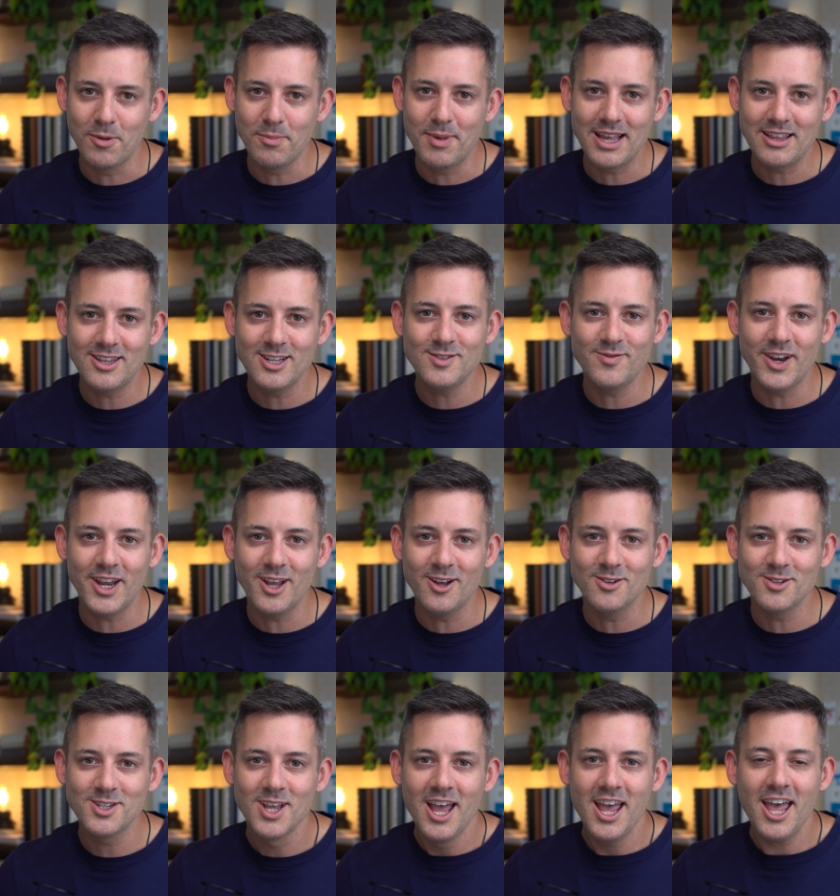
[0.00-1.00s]
We make these
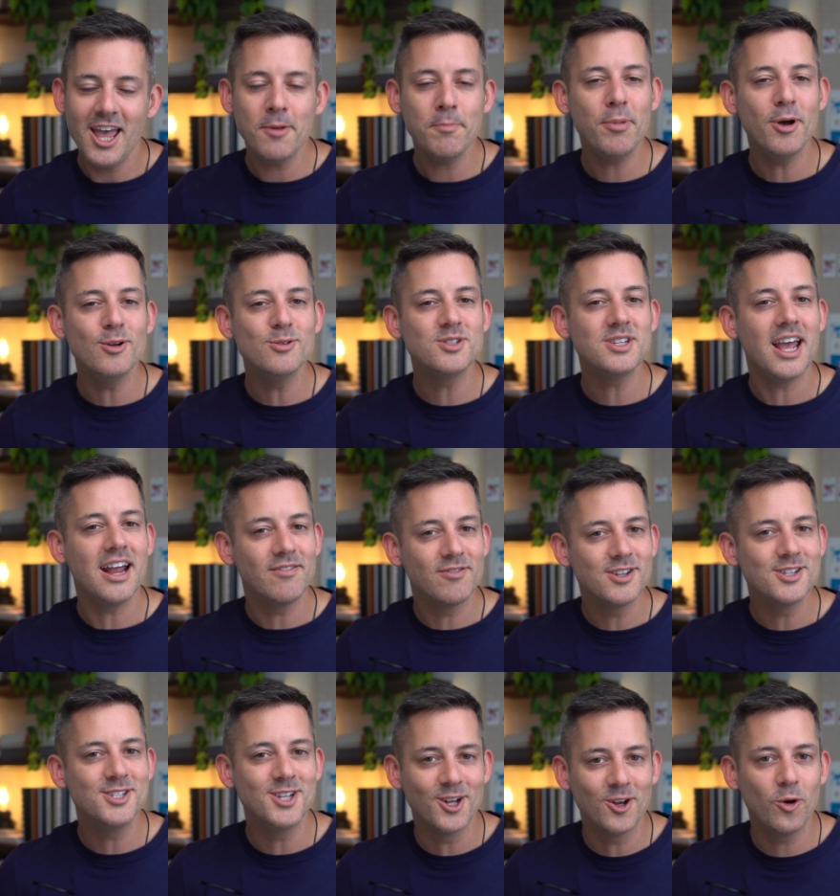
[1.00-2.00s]
videos and post
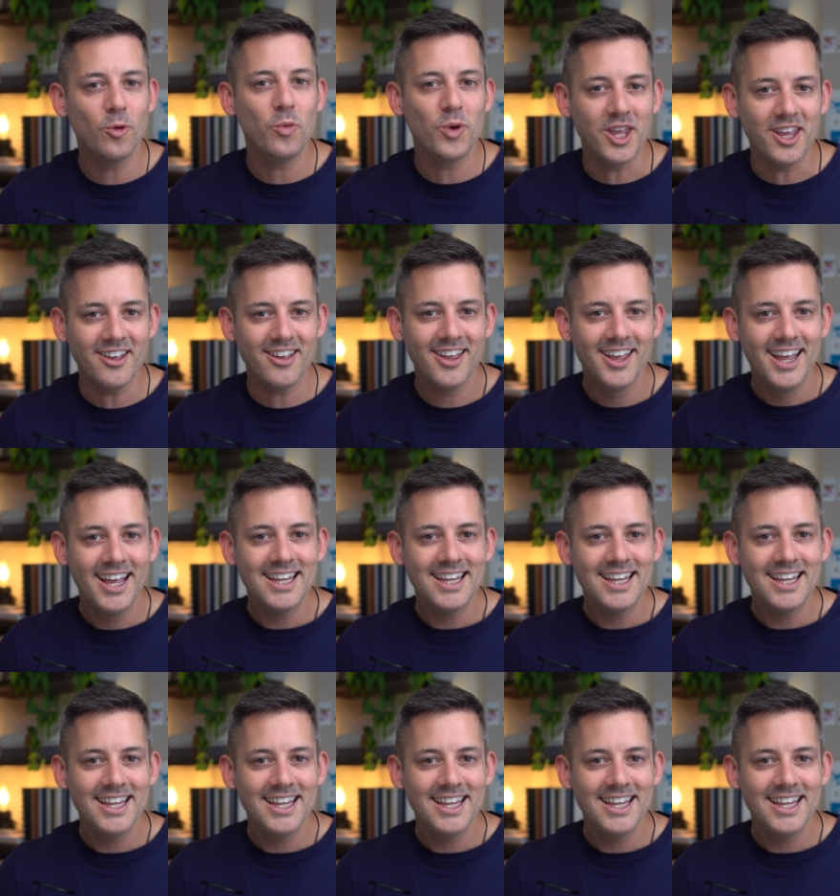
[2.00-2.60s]
every single week.